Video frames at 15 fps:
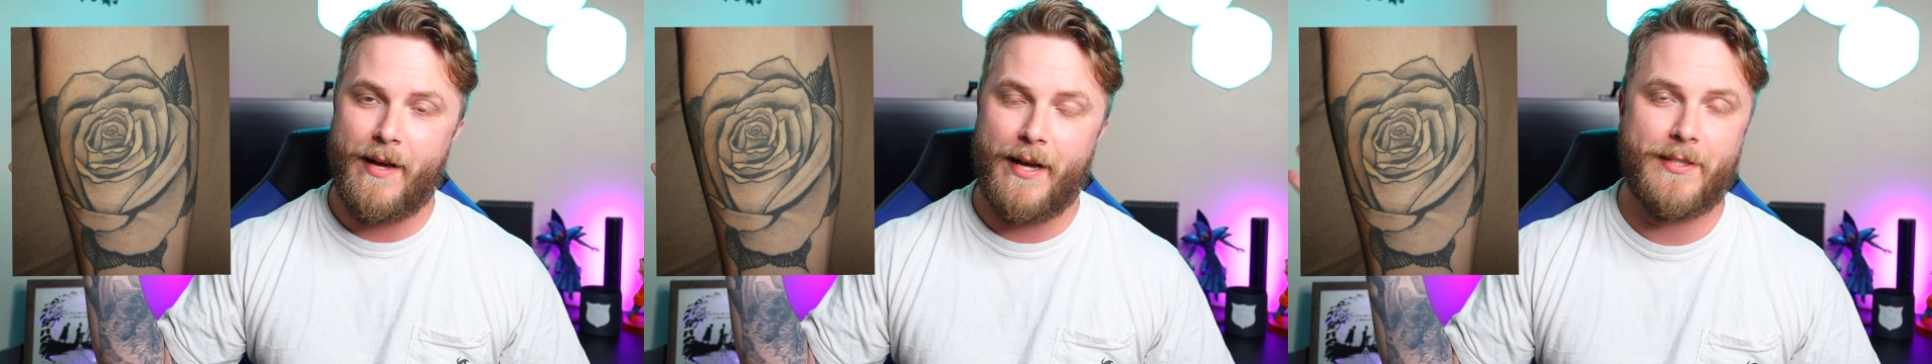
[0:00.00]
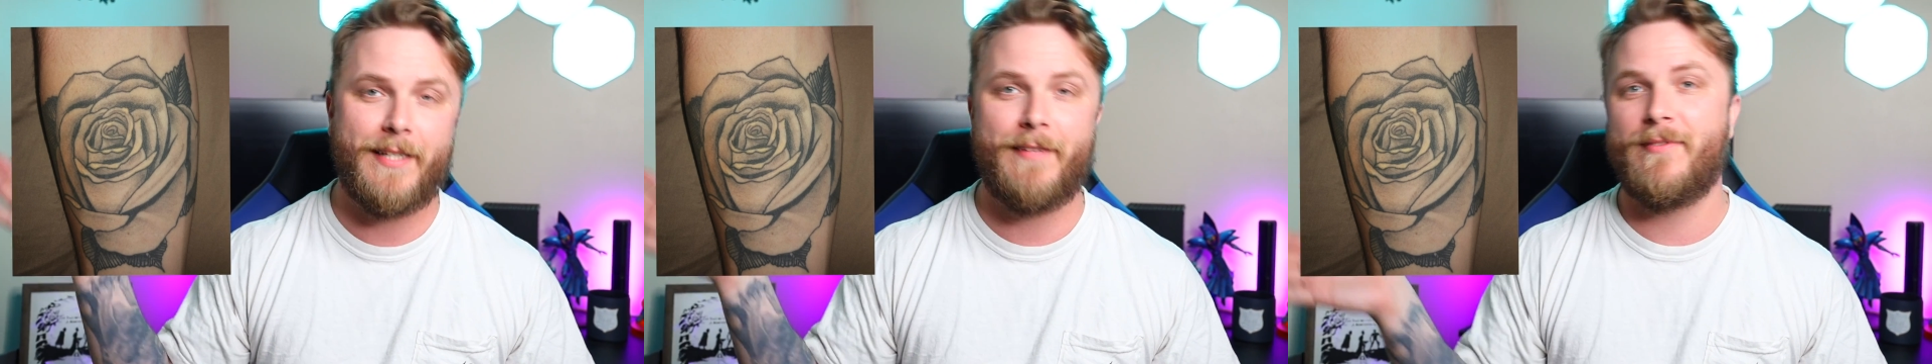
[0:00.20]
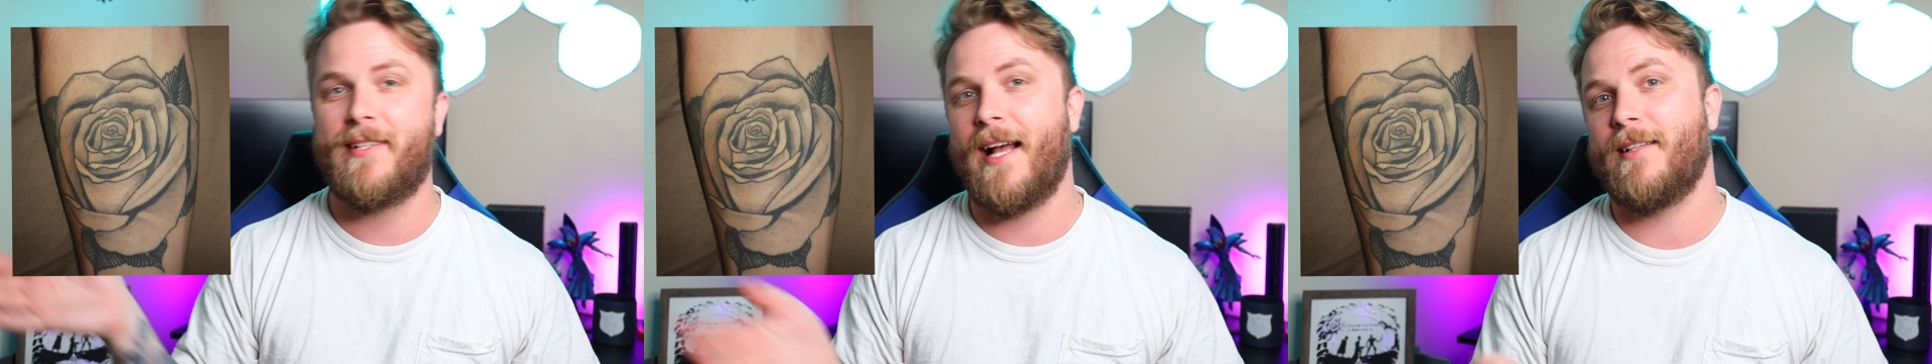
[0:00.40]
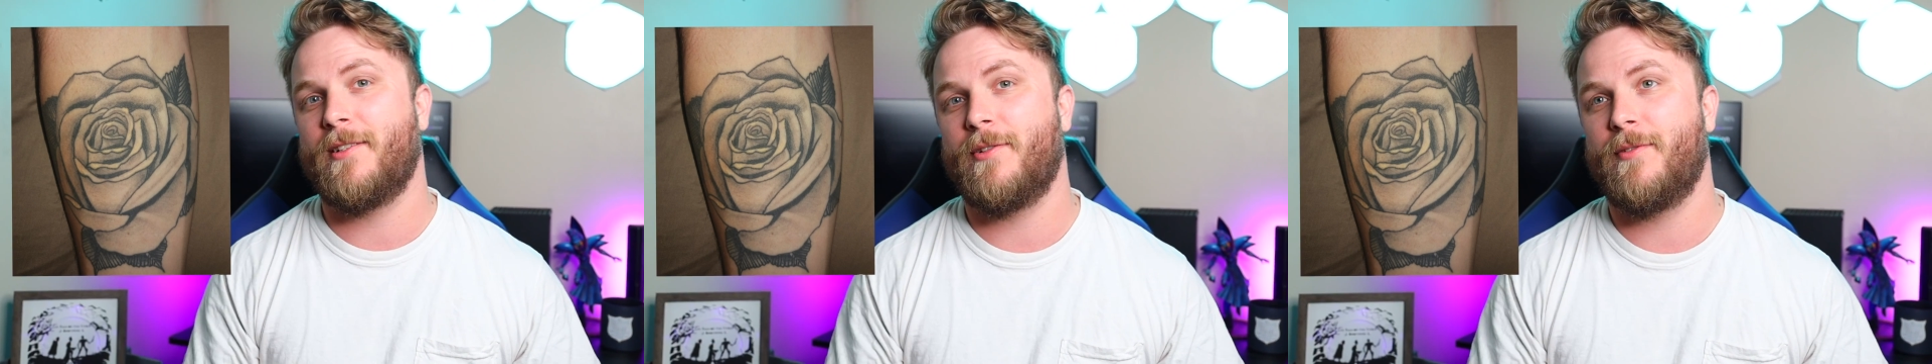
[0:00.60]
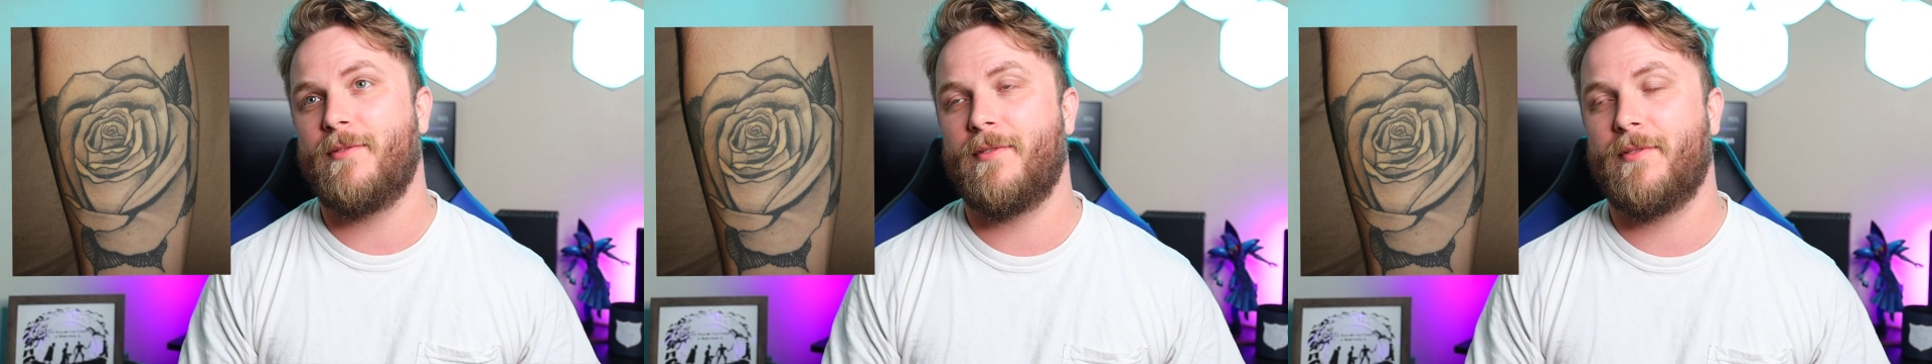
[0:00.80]
I've seen
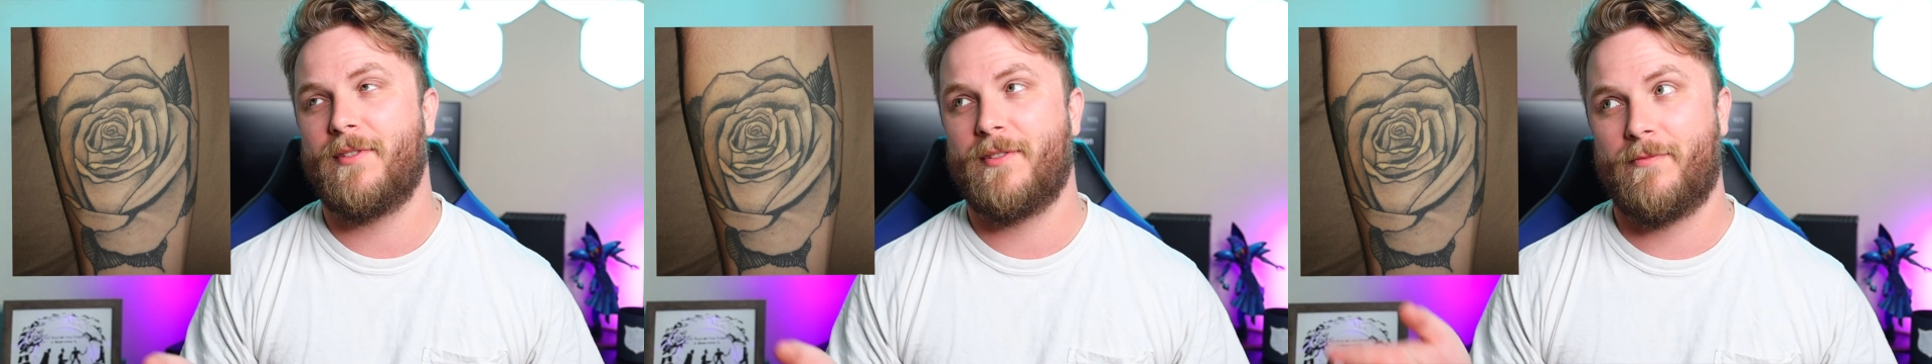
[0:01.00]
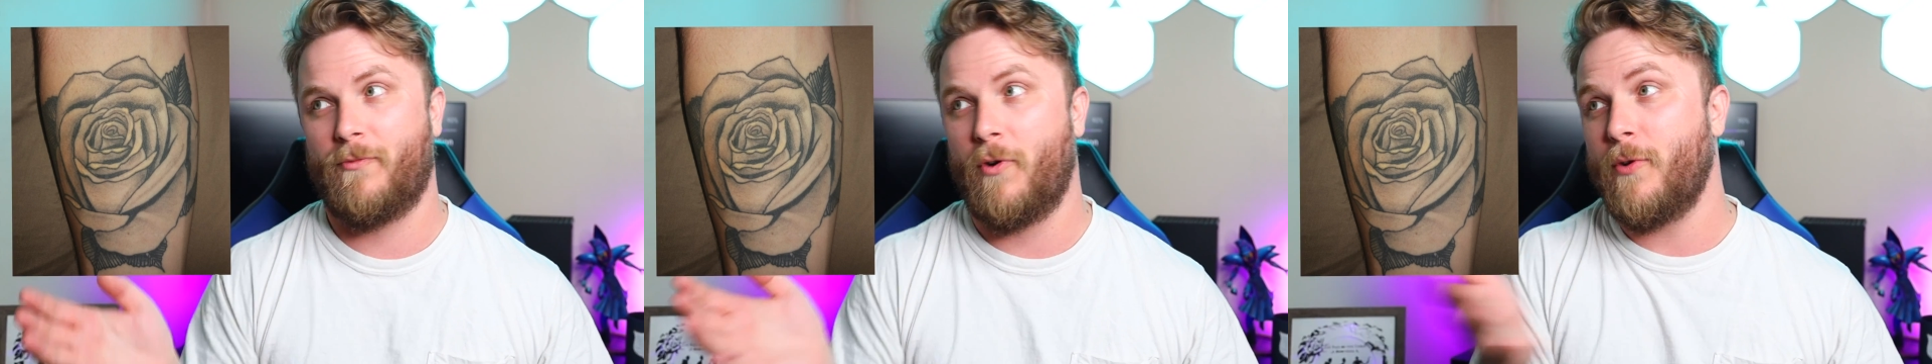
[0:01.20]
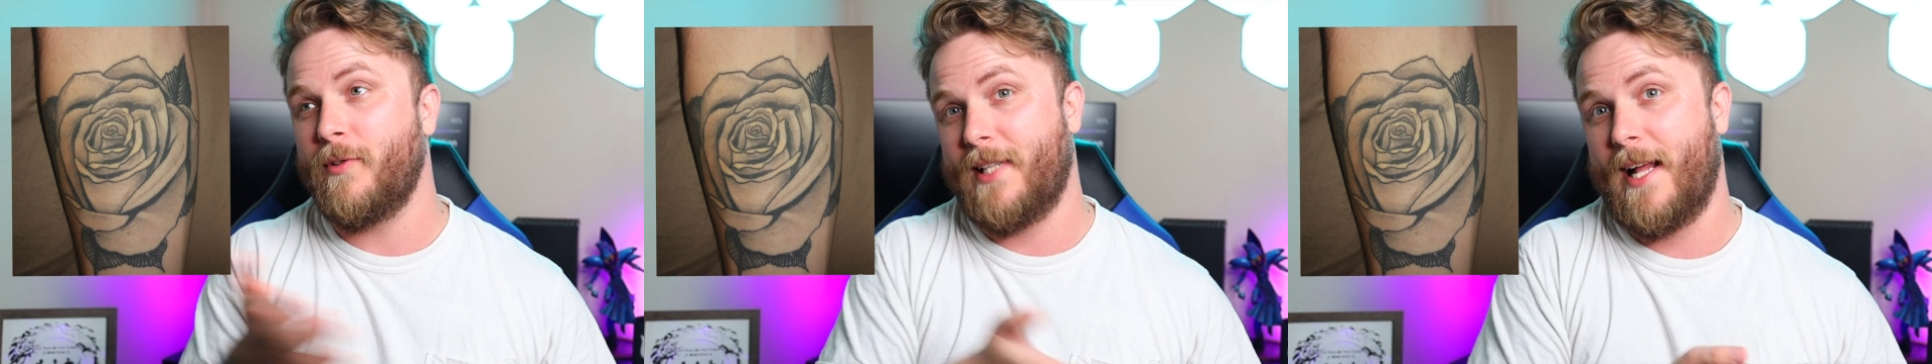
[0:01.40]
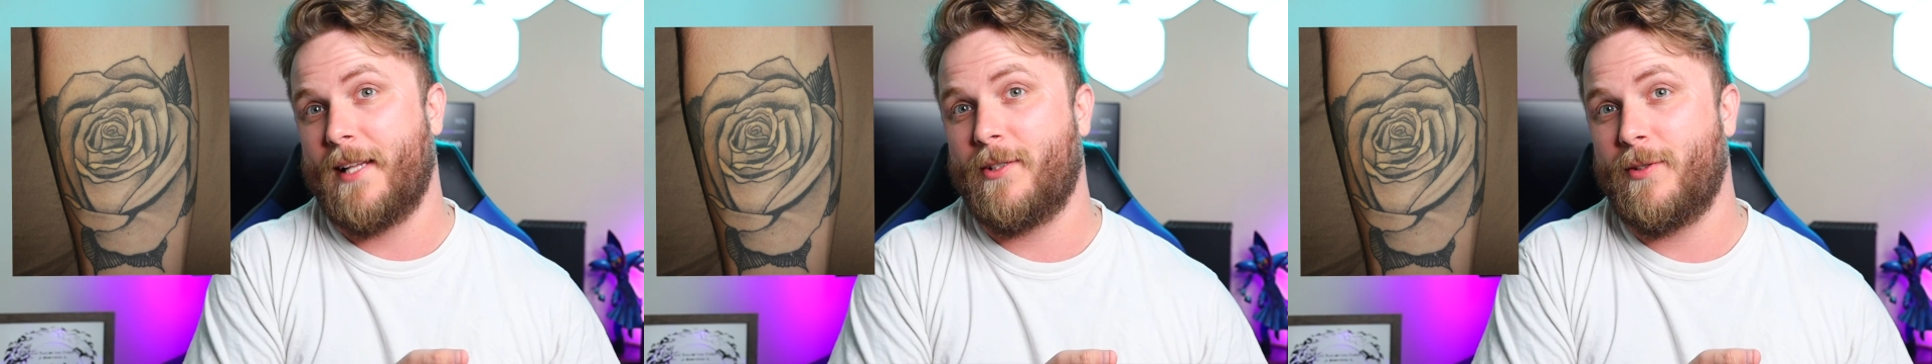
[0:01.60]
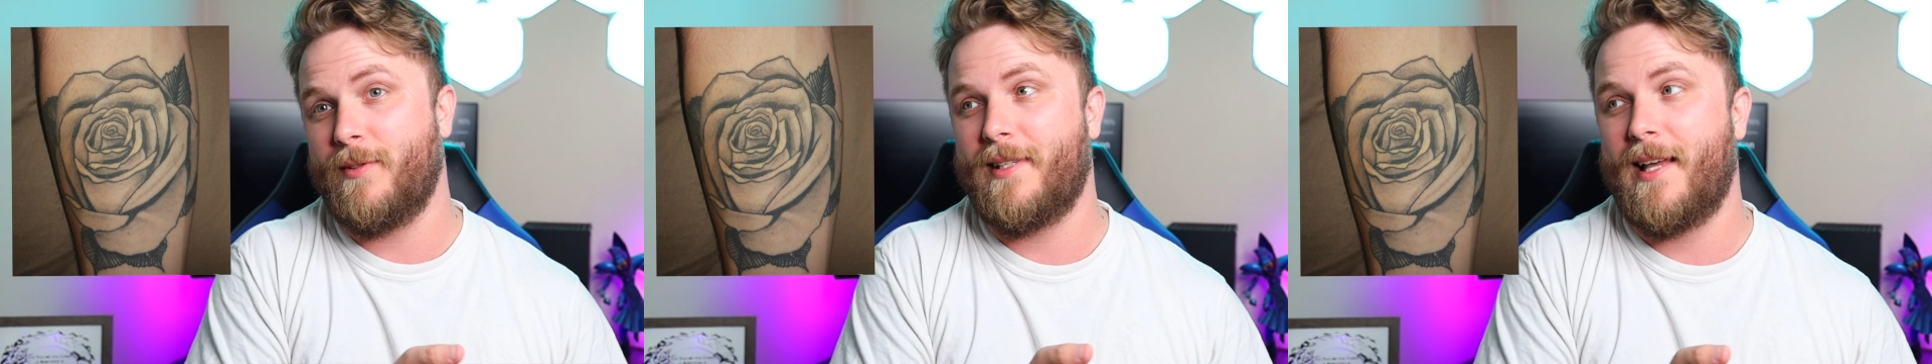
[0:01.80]
tattoos, rose
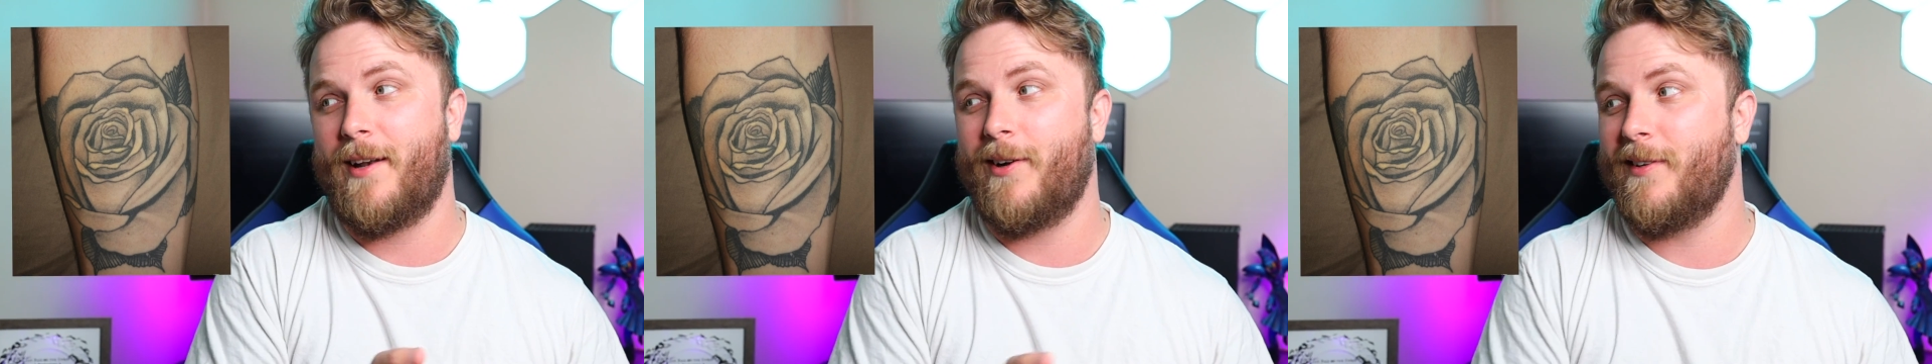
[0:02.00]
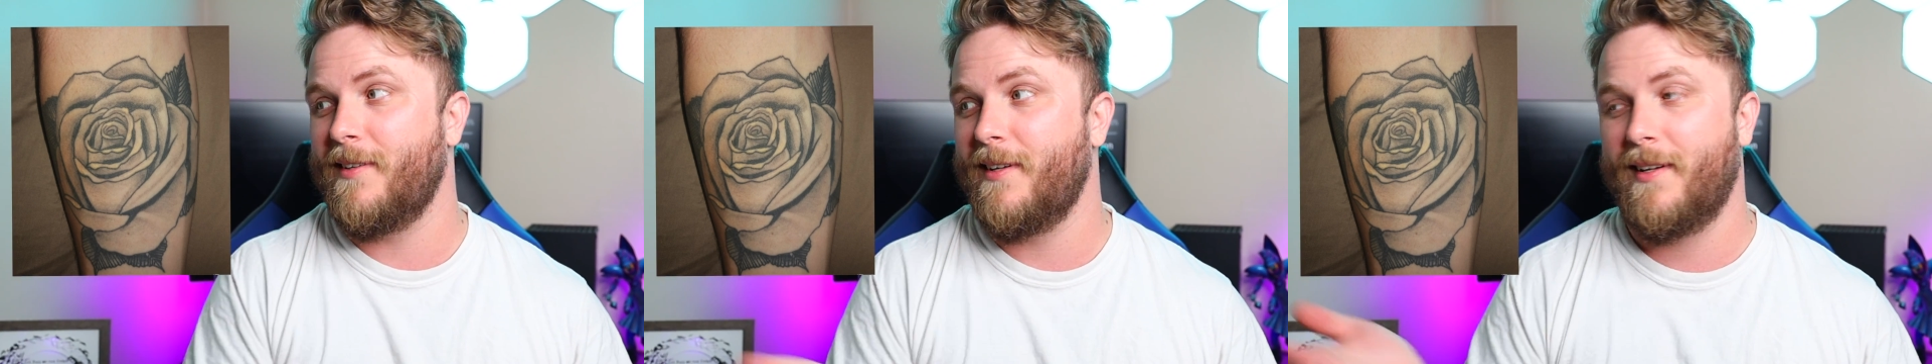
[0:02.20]
tattoos that are